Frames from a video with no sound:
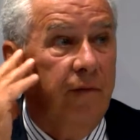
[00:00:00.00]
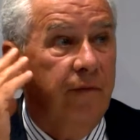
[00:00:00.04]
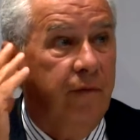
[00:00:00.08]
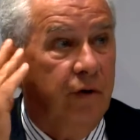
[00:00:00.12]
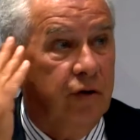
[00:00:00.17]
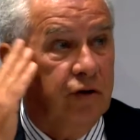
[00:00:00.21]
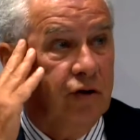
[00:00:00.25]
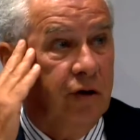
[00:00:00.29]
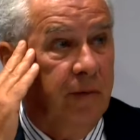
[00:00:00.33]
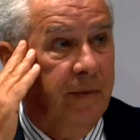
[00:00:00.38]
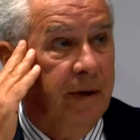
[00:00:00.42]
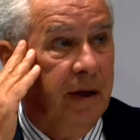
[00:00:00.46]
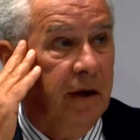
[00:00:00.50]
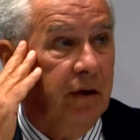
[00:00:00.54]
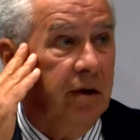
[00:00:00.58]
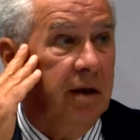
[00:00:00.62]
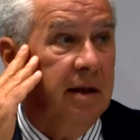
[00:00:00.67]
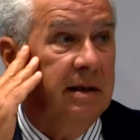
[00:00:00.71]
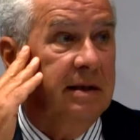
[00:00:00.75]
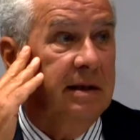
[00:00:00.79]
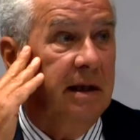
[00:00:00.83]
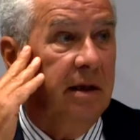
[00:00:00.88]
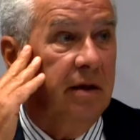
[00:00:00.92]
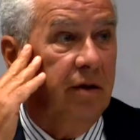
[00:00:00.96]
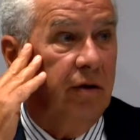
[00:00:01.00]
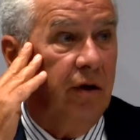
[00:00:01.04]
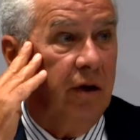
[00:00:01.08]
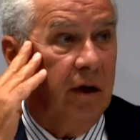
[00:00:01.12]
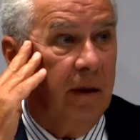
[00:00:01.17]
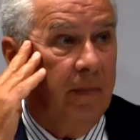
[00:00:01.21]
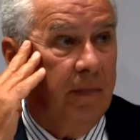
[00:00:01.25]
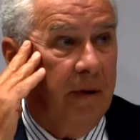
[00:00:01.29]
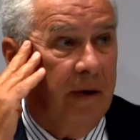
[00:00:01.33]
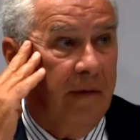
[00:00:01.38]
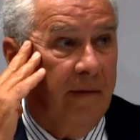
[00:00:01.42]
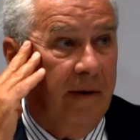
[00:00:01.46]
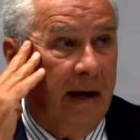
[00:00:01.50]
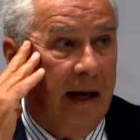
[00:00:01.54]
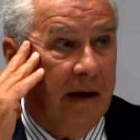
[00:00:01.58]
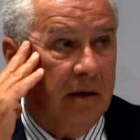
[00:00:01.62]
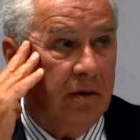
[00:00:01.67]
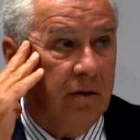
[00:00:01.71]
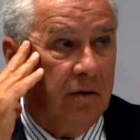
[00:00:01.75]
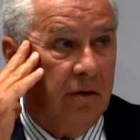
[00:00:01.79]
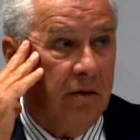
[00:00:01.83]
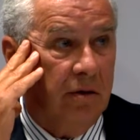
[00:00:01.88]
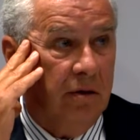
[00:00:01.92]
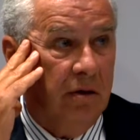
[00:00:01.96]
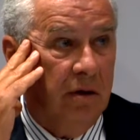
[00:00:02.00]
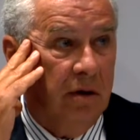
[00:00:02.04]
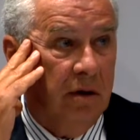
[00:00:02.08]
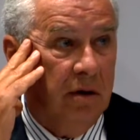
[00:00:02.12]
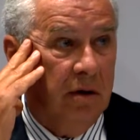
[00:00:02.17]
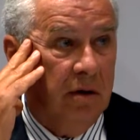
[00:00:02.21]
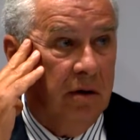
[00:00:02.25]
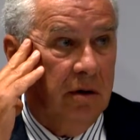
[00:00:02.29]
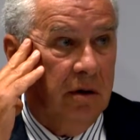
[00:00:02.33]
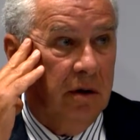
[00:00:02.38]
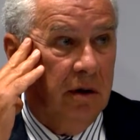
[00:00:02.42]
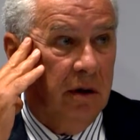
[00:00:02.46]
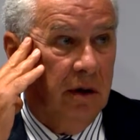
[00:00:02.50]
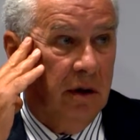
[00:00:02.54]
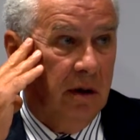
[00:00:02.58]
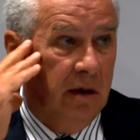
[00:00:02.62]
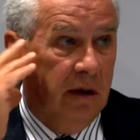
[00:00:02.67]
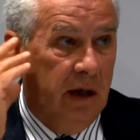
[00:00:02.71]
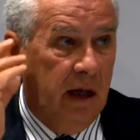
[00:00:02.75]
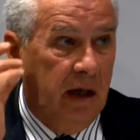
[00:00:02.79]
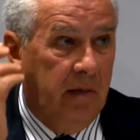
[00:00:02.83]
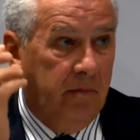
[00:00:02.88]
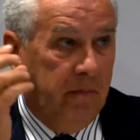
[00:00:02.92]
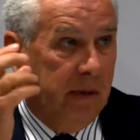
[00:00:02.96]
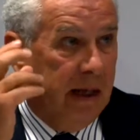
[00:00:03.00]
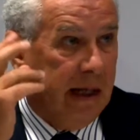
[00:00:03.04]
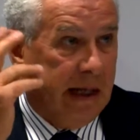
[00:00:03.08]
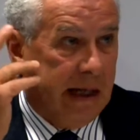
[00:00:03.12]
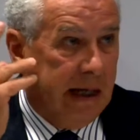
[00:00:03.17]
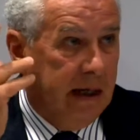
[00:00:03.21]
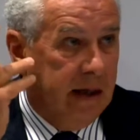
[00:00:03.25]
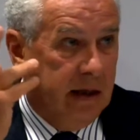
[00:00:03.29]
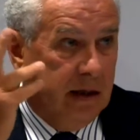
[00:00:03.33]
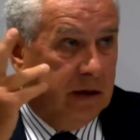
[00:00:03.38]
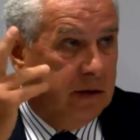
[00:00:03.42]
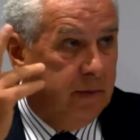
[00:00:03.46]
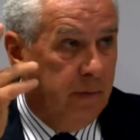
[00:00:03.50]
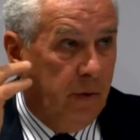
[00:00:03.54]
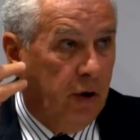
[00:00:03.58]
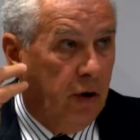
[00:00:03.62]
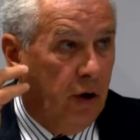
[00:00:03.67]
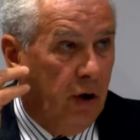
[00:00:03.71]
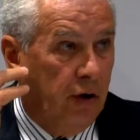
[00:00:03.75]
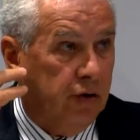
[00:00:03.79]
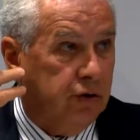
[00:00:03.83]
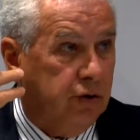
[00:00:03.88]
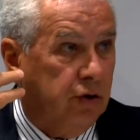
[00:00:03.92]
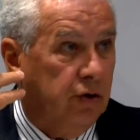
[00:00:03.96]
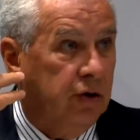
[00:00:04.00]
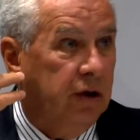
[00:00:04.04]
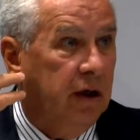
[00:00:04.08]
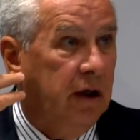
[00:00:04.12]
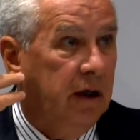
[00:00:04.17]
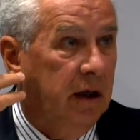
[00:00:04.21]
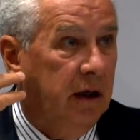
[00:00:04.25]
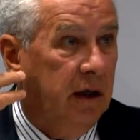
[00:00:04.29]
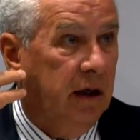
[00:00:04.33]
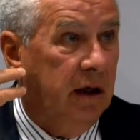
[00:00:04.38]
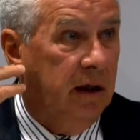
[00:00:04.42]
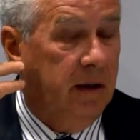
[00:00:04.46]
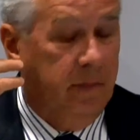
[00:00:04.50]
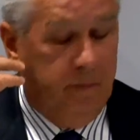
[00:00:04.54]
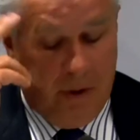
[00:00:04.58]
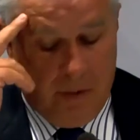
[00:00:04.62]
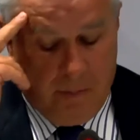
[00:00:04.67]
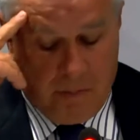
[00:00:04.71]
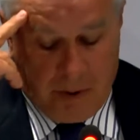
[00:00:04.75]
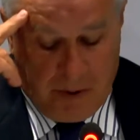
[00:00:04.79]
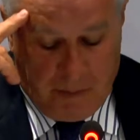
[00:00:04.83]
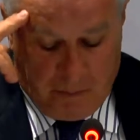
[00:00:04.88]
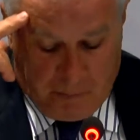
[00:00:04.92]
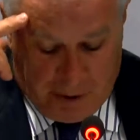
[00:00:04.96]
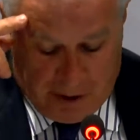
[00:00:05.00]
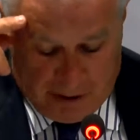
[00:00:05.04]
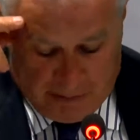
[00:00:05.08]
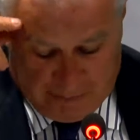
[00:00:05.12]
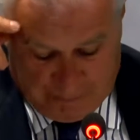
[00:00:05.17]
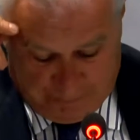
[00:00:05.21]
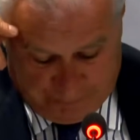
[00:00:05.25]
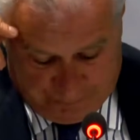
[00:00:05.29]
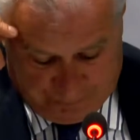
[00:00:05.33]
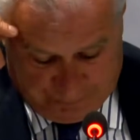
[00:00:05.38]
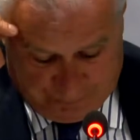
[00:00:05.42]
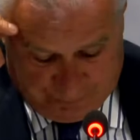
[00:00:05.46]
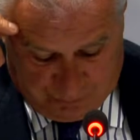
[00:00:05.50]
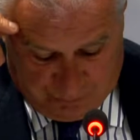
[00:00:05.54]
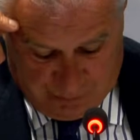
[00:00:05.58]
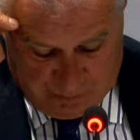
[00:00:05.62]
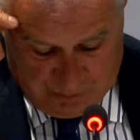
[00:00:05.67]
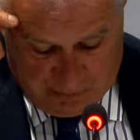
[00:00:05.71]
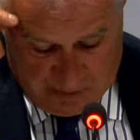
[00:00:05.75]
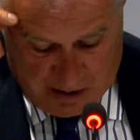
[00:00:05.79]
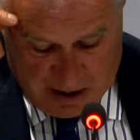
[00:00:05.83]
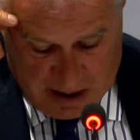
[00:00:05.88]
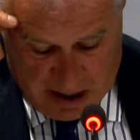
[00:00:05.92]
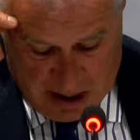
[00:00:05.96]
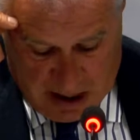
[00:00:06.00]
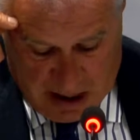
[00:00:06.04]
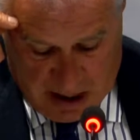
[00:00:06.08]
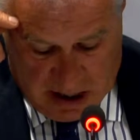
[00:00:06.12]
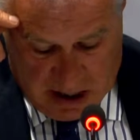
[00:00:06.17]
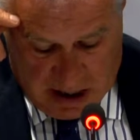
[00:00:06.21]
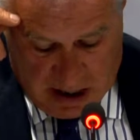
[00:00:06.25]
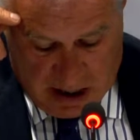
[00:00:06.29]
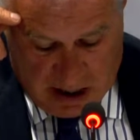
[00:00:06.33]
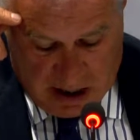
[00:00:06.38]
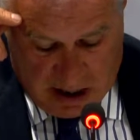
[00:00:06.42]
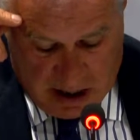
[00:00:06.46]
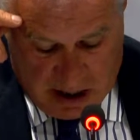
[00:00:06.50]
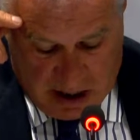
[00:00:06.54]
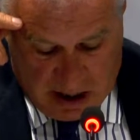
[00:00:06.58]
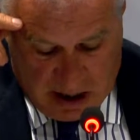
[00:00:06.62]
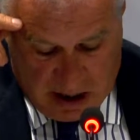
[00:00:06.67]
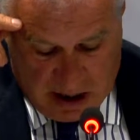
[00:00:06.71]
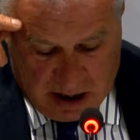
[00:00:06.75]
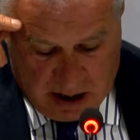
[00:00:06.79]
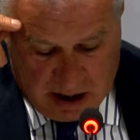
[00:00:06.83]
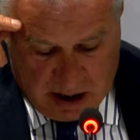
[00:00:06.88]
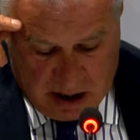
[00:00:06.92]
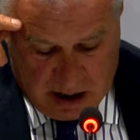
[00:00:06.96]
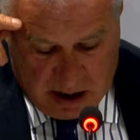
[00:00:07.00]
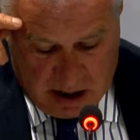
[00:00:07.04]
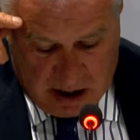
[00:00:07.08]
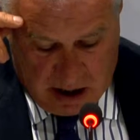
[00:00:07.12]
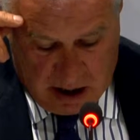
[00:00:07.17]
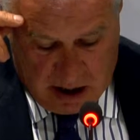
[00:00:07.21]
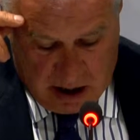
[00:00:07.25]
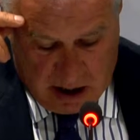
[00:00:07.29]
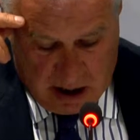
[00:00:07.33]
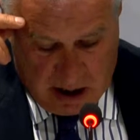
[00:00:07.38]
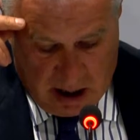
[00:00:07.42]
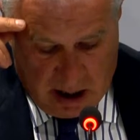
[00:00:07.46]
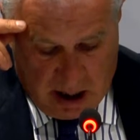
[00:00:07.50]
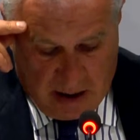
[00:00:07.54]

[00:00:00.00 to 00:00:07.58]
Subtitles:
Today, we're talking about getting the private sector involved in the famous PPP mechanism.